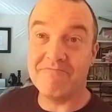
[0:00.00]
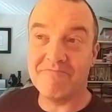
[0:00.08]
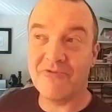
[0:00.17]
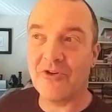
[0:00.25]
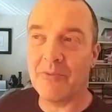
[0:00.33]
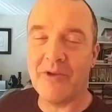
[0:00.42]

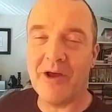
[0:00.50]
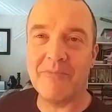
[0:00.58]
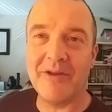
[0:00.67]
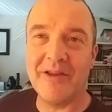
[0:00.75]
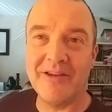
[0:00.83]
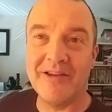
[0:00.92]
summed
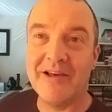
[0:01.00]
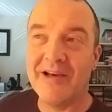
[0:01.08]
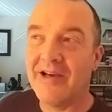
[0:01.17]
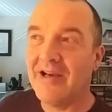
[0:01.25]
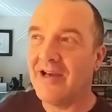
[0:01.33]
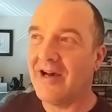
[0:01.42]
up in
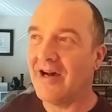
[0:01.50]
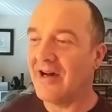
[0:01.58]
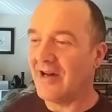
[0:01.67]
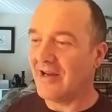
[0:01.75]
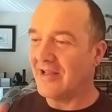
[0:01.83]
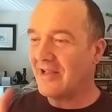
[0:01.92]

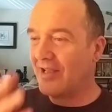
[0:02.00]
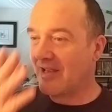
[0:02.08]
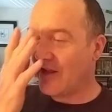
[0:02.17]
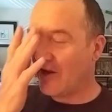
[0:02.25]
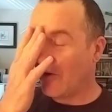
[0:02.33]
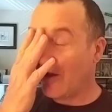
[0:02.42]

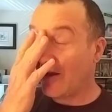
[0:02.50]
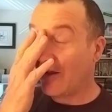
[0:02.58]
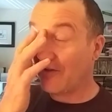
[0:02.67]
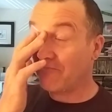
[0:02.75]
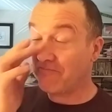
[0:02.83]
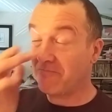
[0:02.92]

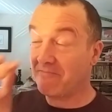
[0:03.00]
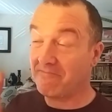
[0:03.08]
getting